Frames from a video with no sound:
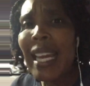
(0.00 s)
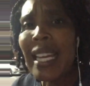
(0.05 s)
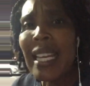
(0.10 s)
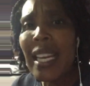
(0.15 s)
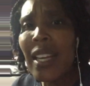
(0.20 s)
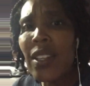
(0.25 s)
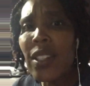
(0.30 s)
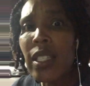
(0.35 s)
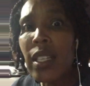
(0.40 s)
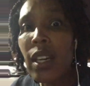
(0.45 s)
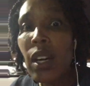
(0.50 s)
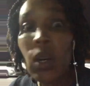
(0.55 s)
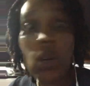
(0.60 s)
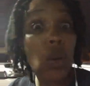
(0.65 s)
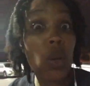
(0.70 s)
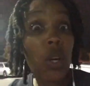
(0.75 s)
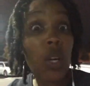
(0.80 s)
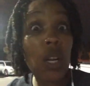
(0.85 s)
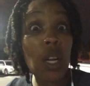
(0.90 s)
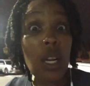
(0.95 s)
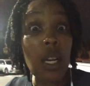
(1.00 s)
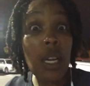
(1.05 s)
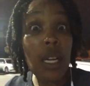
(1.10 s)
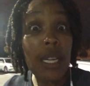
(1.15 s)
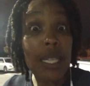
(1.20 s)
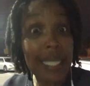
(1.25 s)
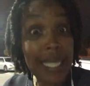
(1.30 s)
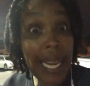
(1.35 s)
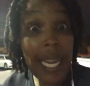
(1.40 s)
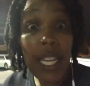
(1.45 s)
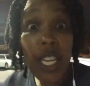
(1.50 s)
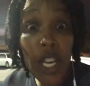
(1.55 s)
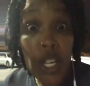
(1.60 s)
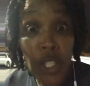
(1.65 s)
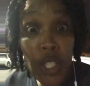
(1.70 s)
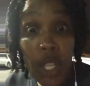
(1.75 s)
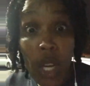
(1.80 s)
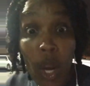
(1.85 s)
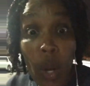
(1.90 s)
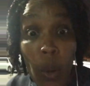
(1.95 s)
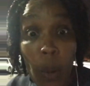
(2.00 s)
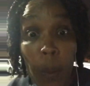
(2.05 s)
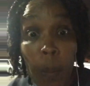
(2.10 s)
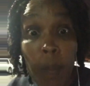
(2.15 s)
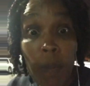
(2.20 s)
years ago. 10 years ago?